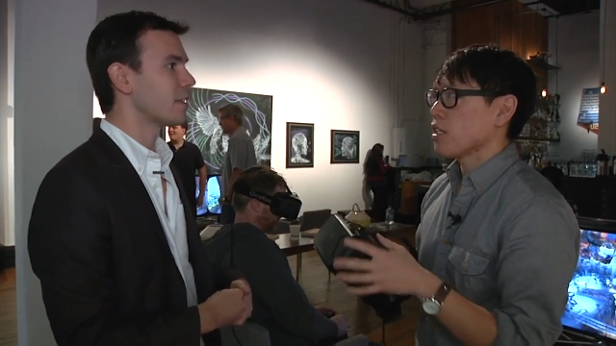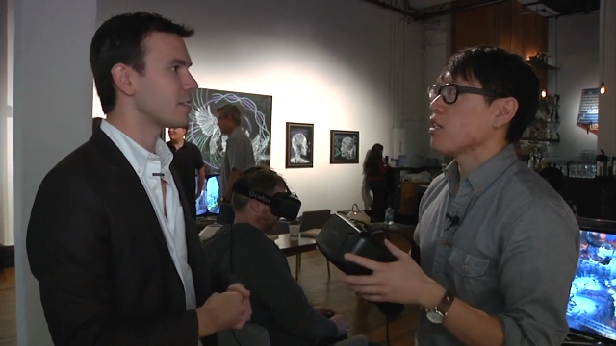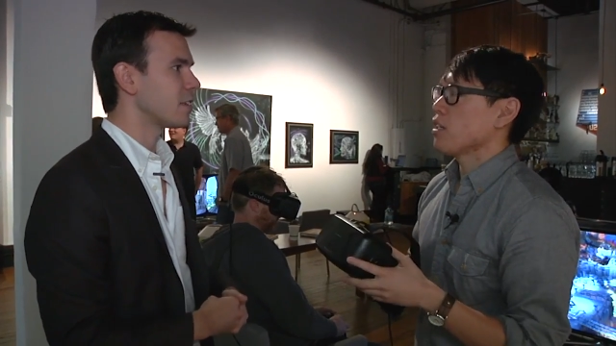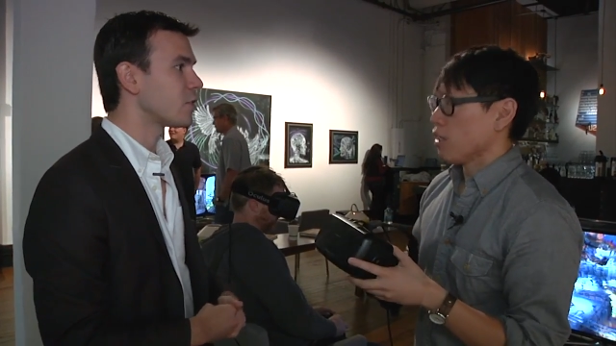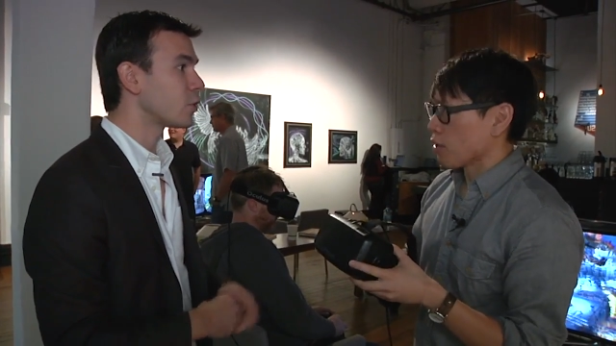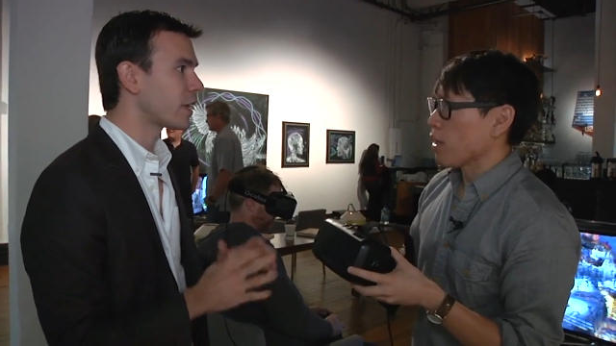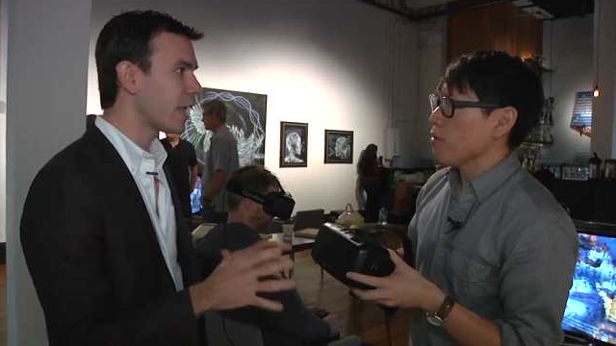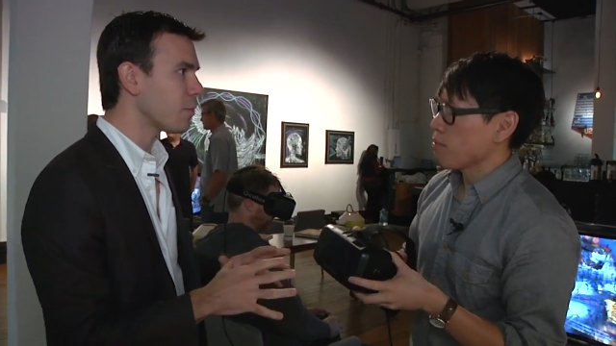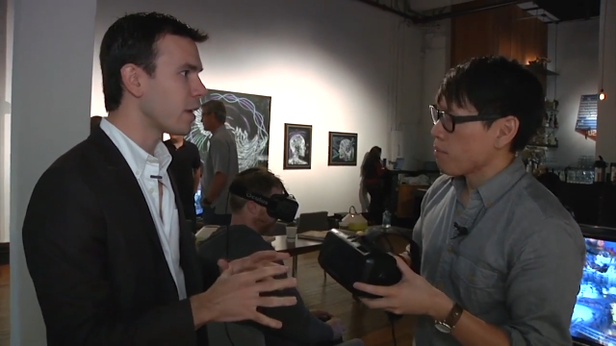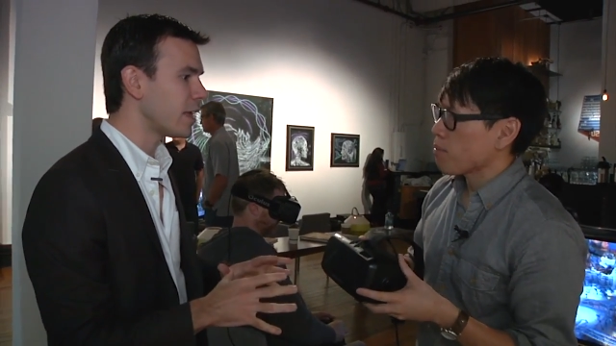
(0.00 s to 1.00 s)
Speaker 1: Yes. So okay. the
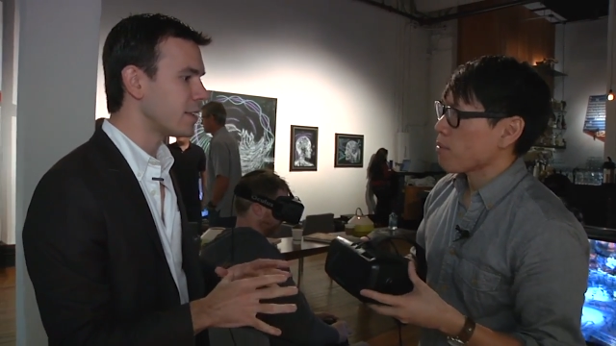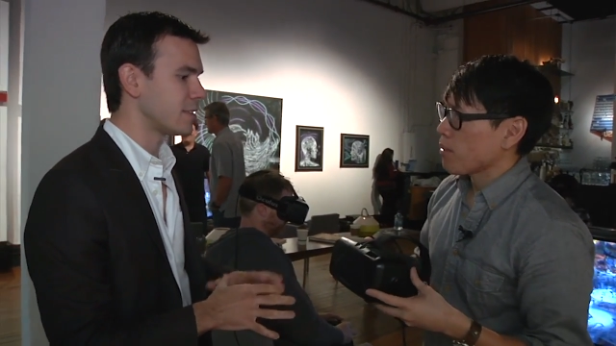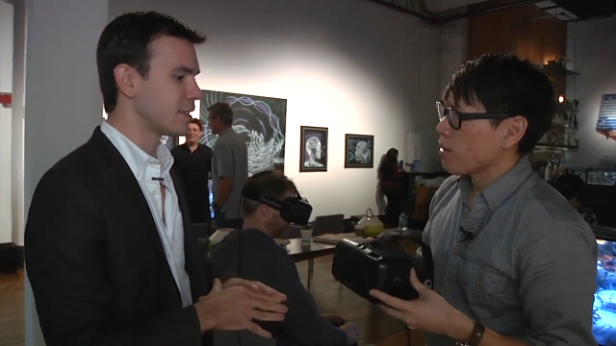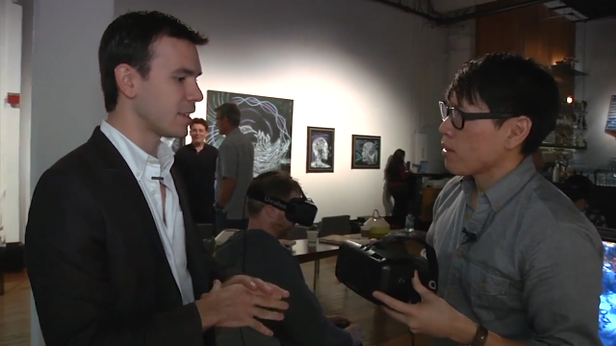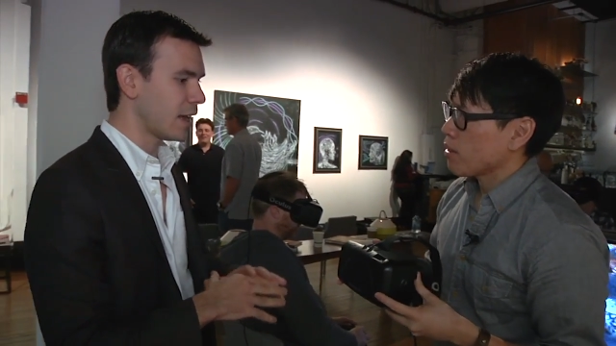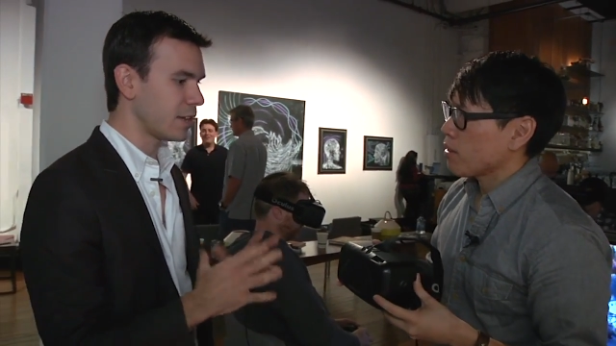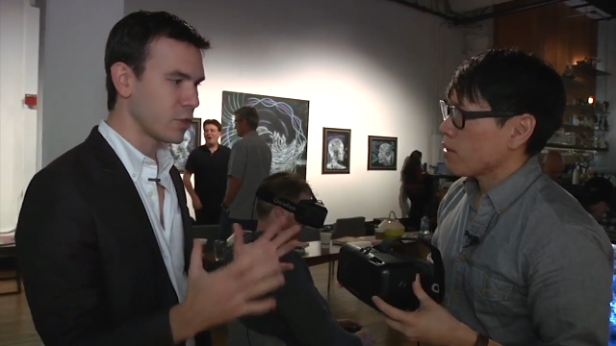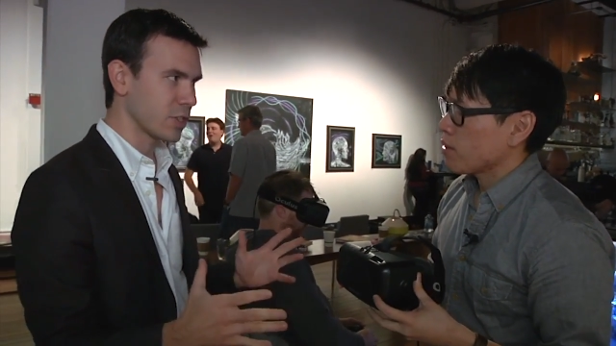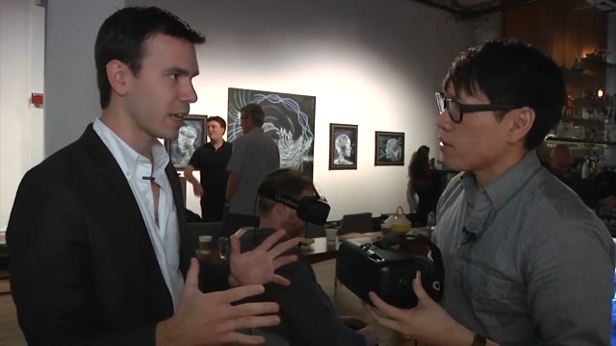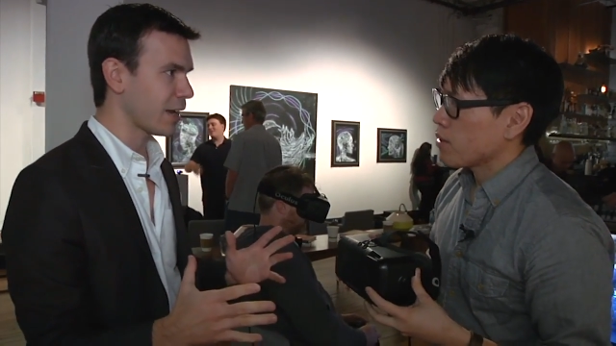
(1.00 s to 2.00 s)
camera is designed
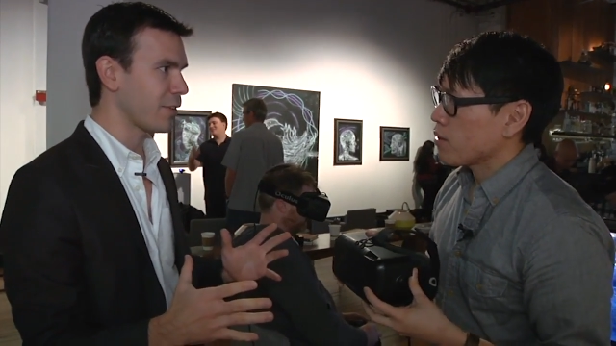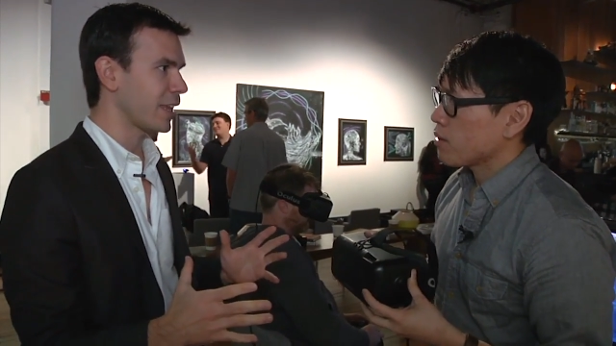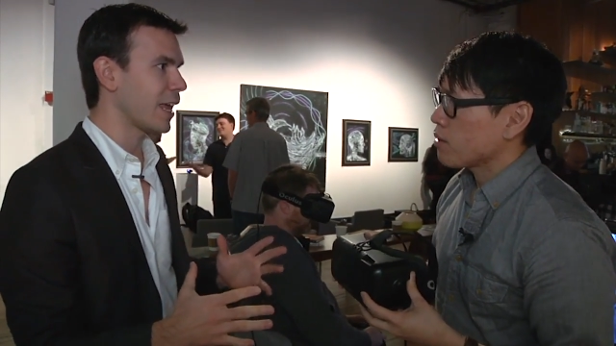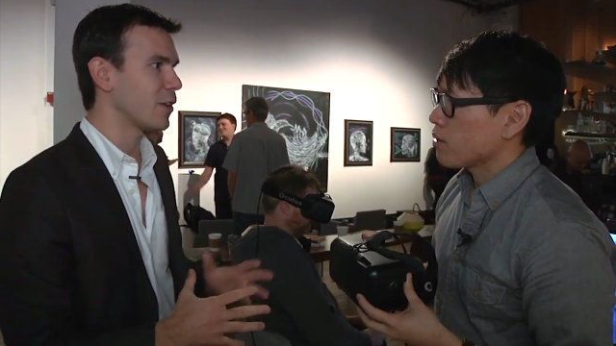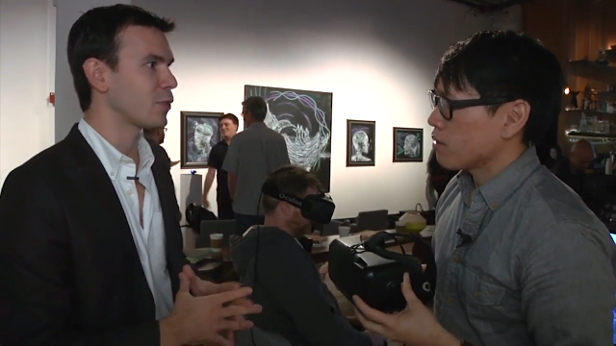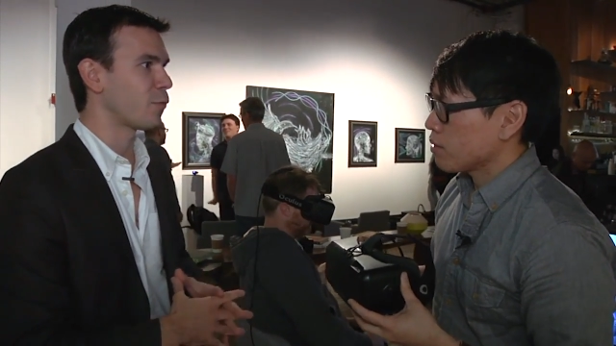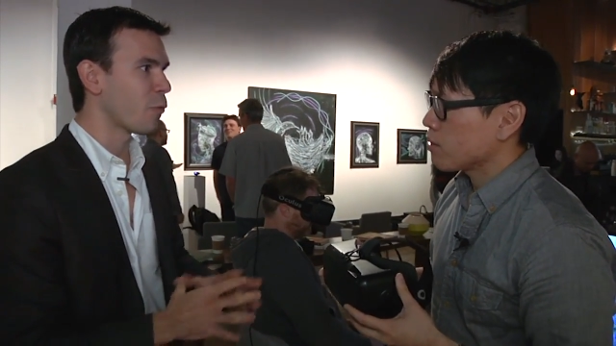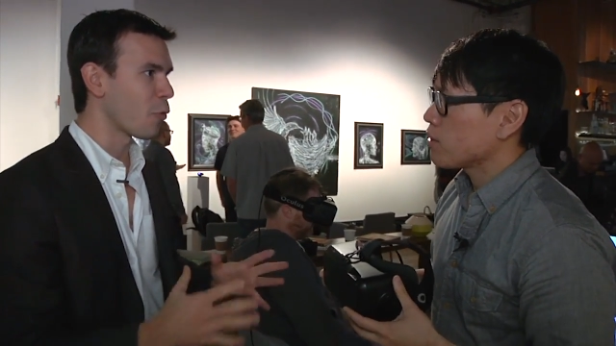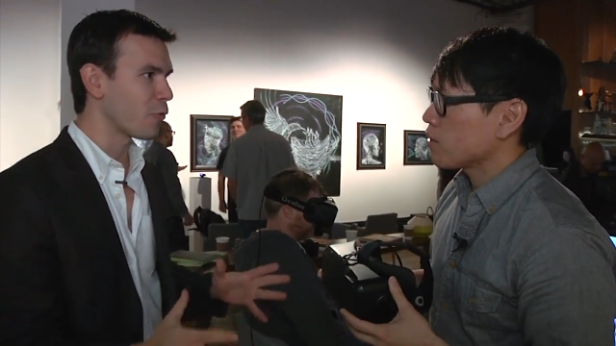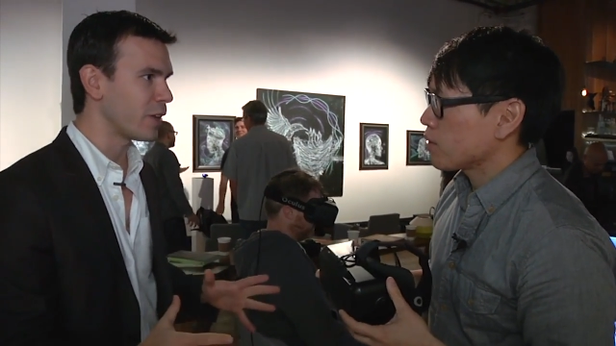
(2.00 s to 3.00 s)
just like everything else
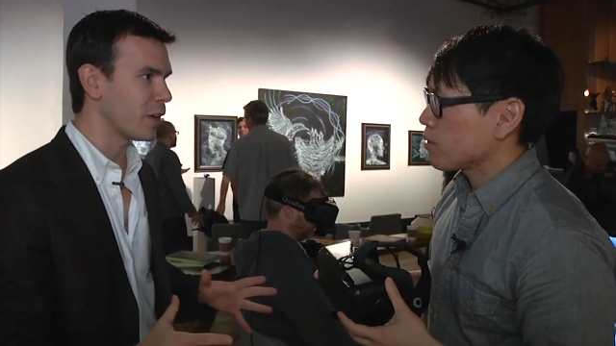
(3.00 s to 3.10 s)
for